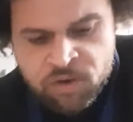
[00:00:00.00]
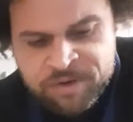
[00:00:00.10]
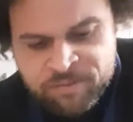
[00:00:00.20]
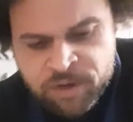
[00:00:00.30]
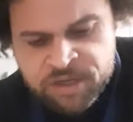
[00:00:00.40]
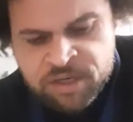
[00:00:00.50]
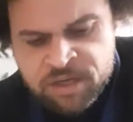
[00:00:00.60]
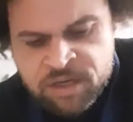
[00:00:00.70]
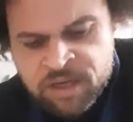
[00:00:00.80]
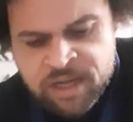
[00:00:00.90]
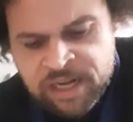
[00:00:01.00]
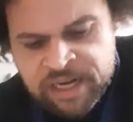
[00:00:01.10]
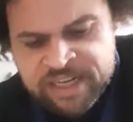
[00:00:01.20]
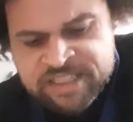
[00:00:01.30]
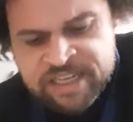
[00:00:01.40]
but never mind.
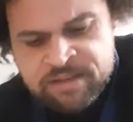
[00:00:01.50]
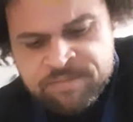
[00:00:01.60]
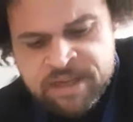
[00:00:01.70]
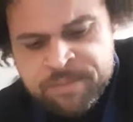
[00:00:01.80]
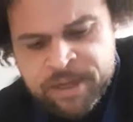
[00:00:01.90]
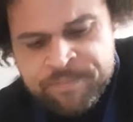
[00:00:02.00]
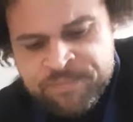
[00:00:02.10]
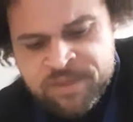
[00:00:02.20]
Cleaners in a bit.